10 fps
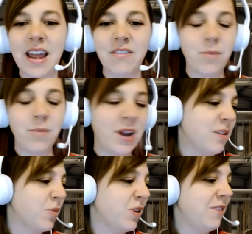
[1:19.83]
everybody
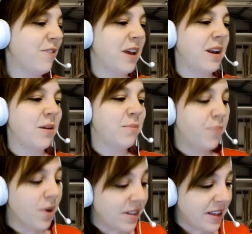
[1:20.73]
some really fun
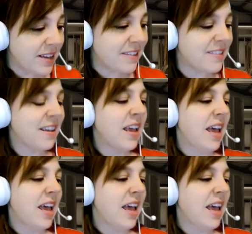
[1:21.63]
booklets